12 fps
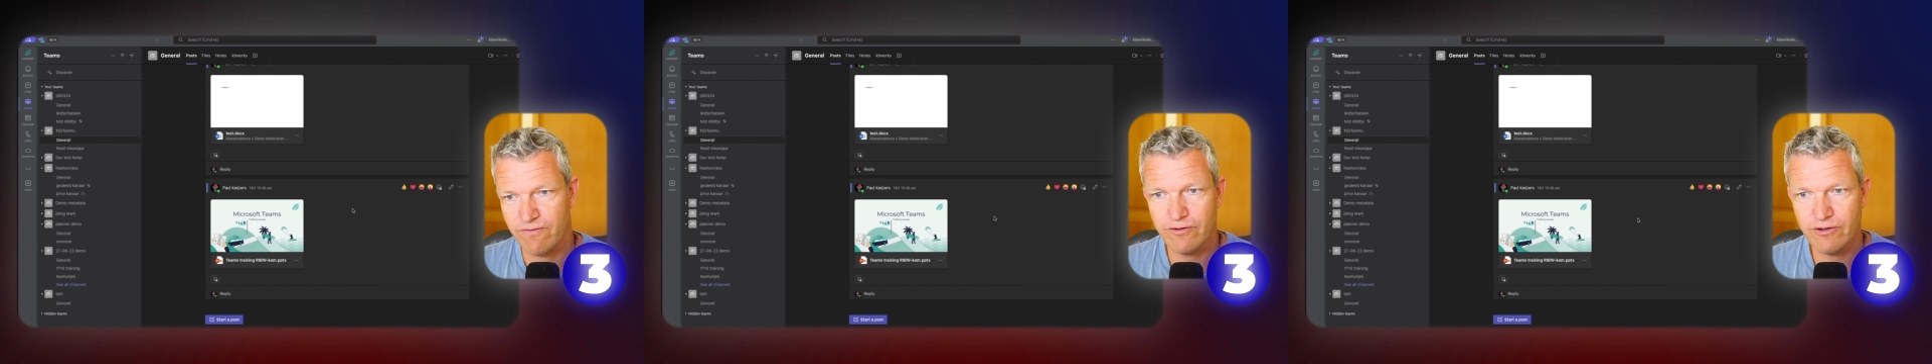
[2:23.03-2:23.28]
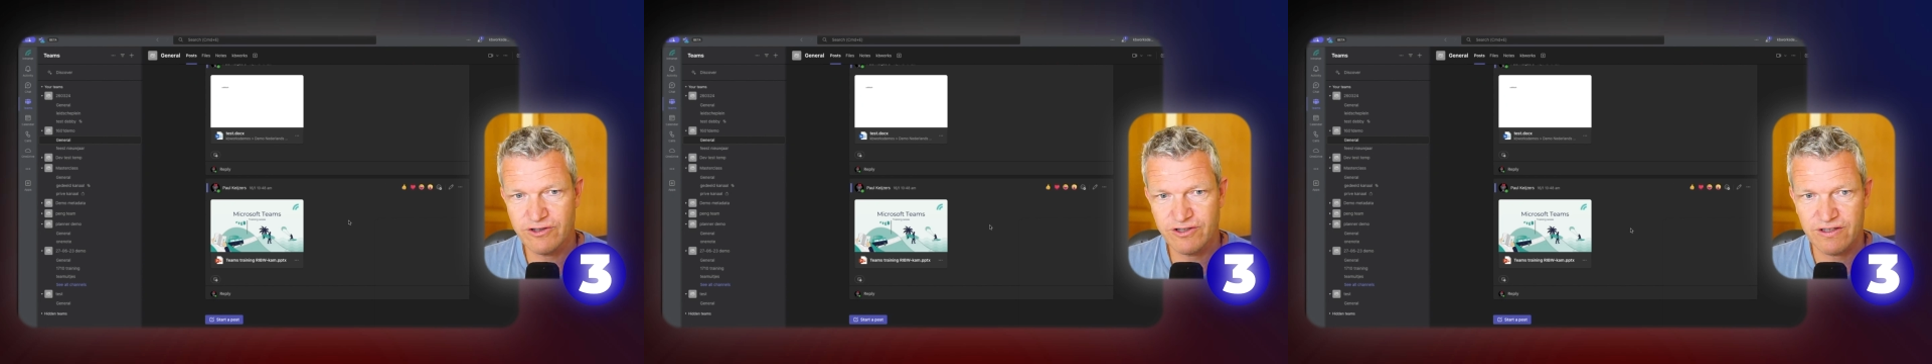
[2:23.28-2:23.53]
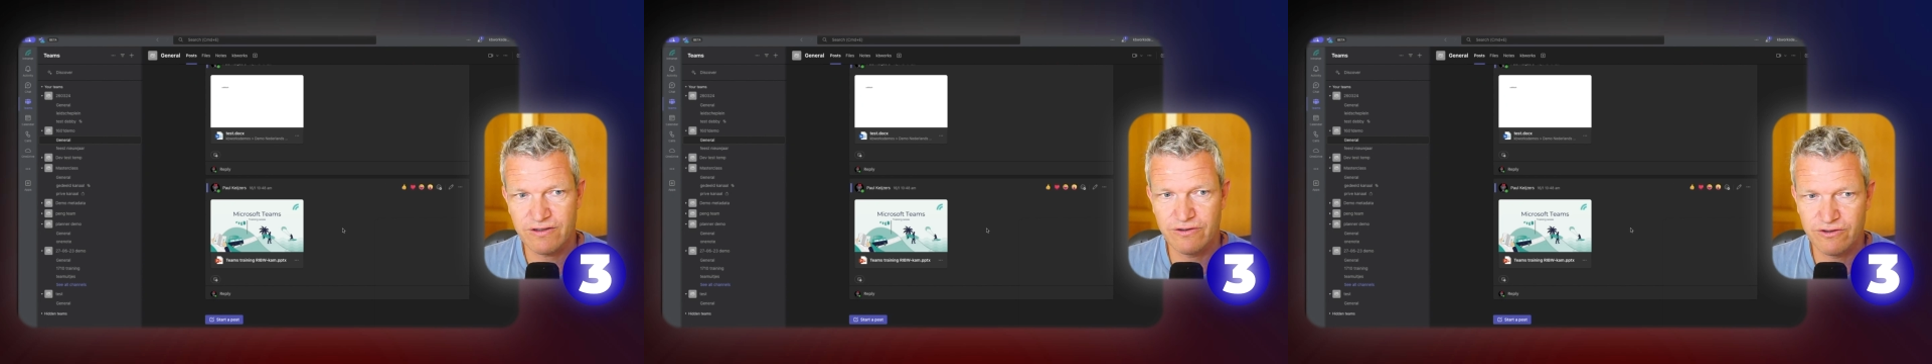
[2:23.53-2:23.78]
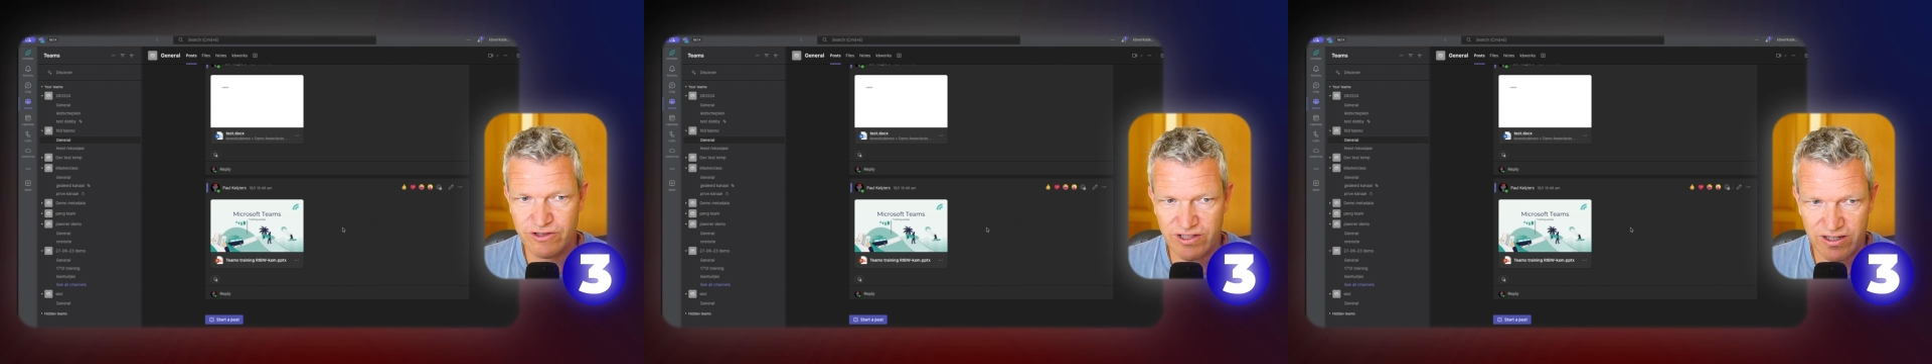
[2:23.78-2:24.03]
First,
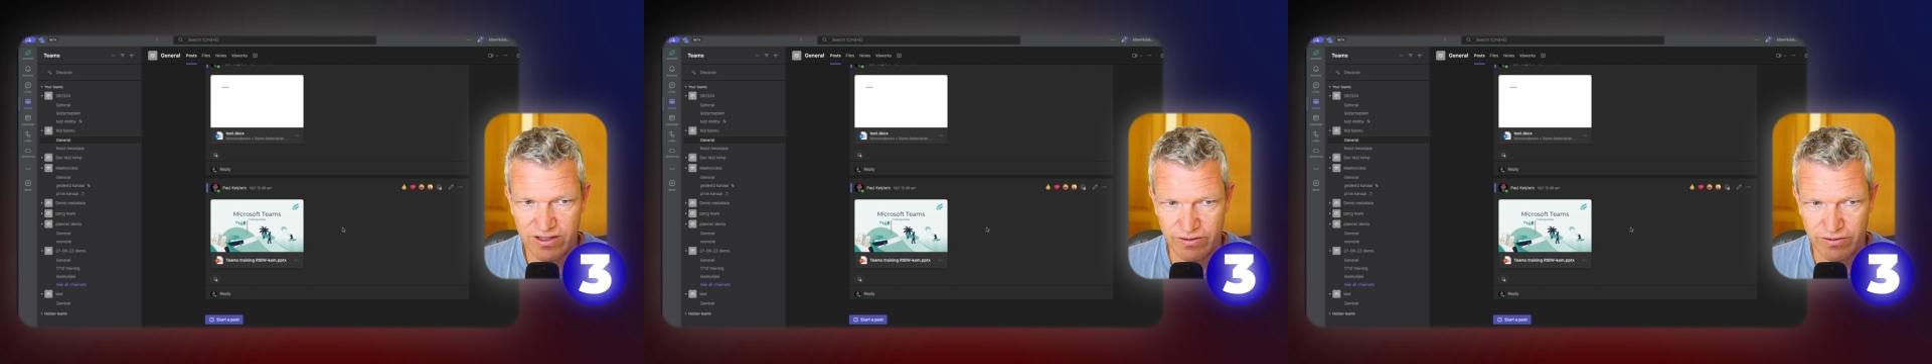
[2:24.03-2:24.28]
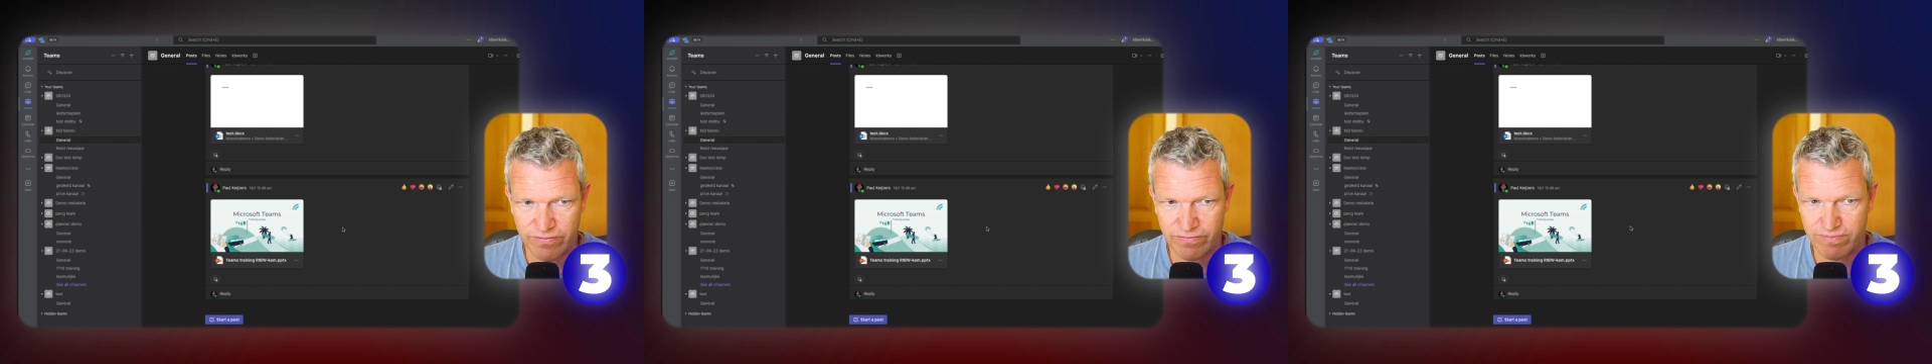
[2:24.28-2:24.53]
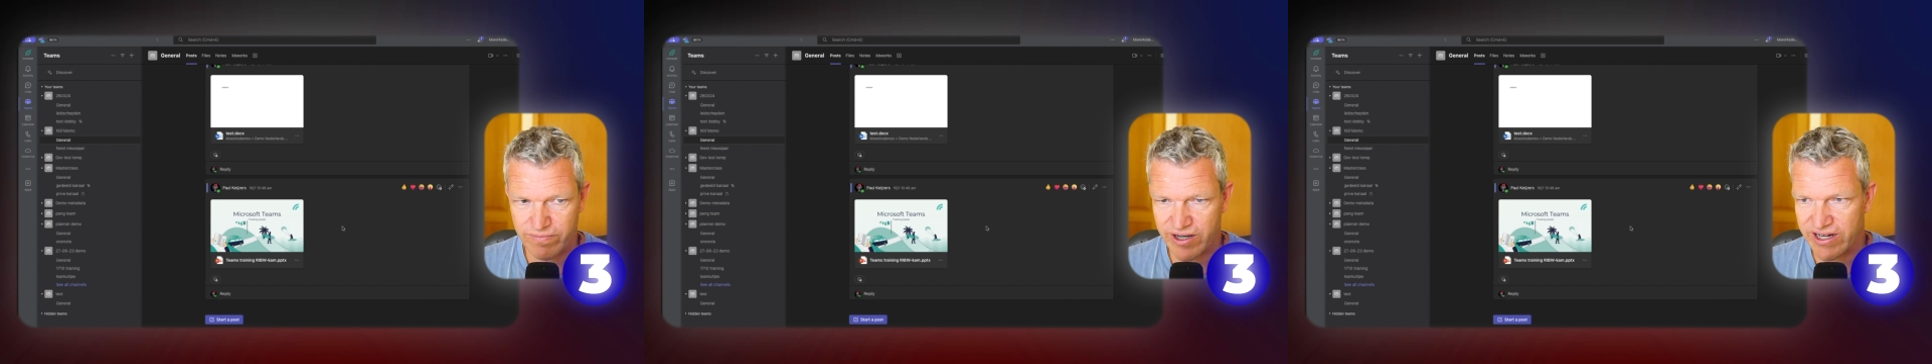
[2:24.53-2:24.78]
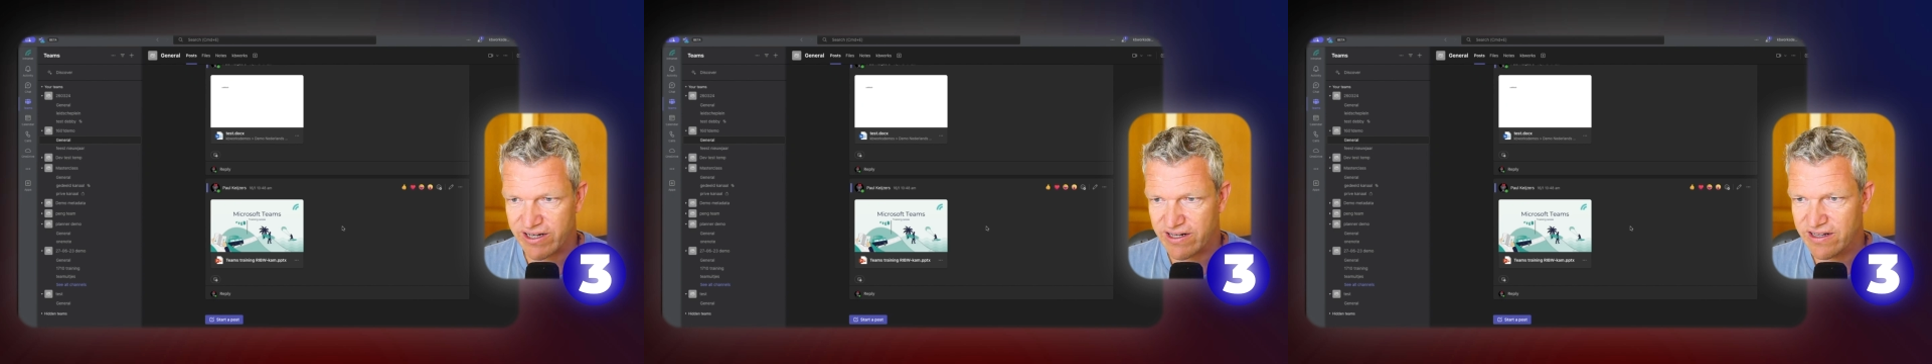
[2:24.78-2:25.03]
you start off
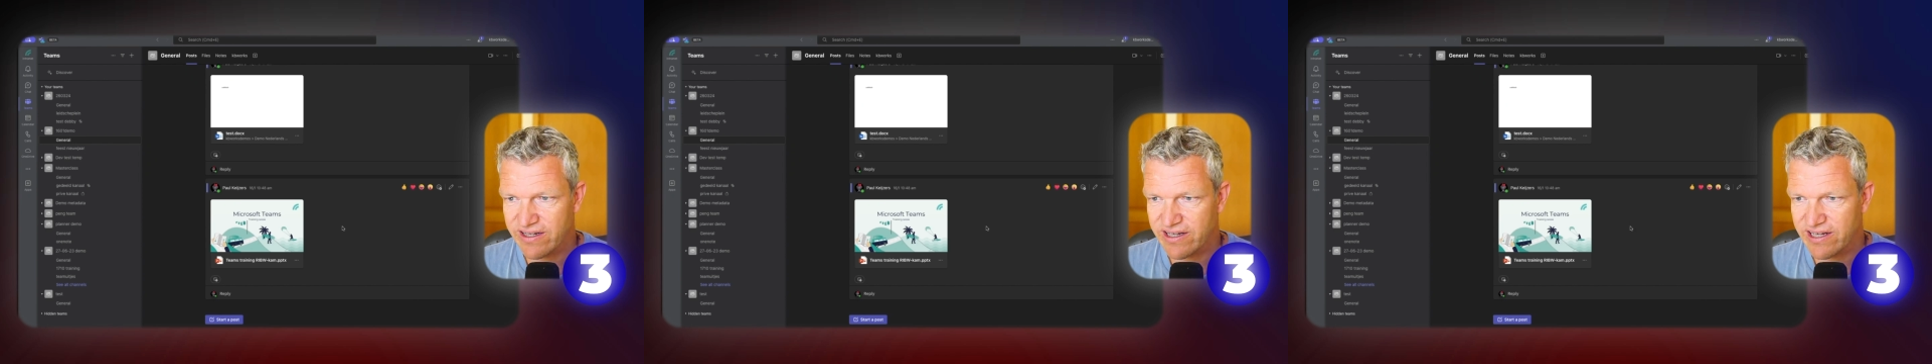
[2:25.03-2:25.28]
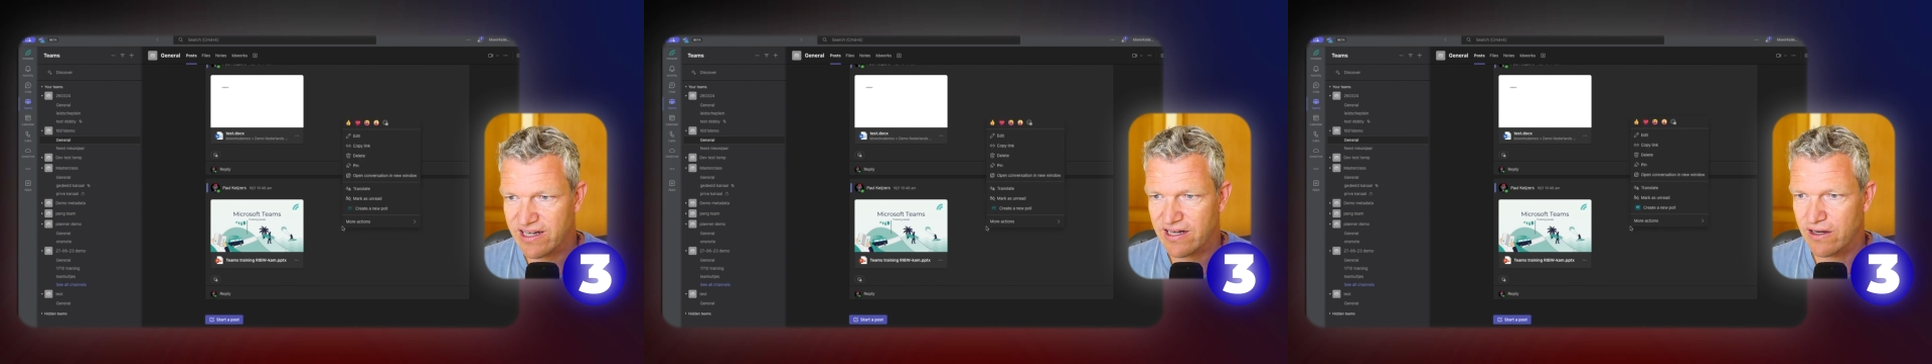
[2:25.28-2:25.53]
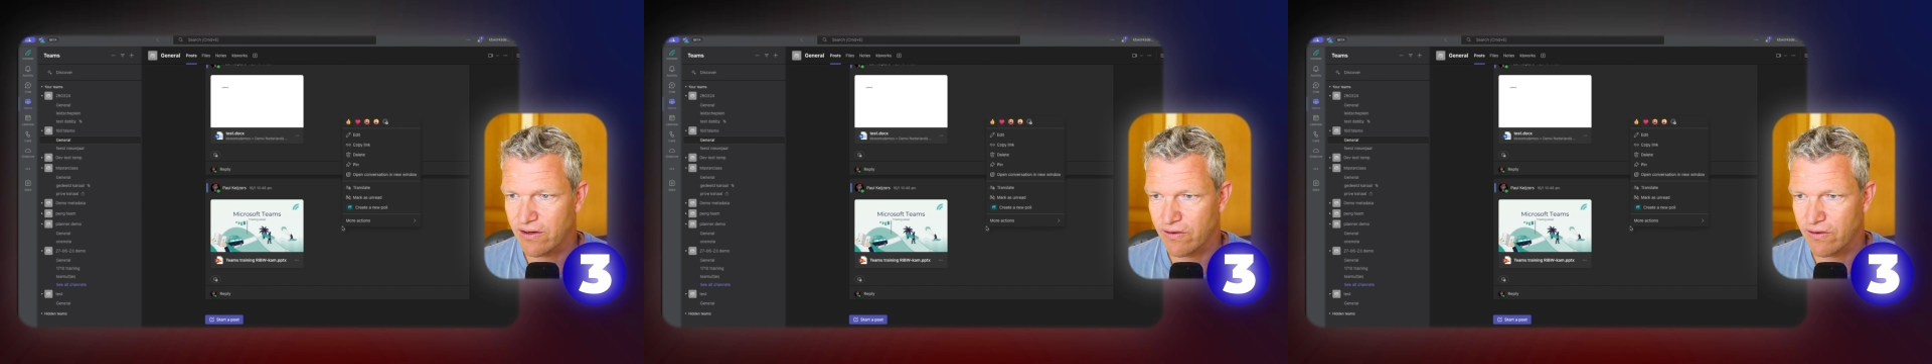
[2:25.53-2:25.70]
by clicking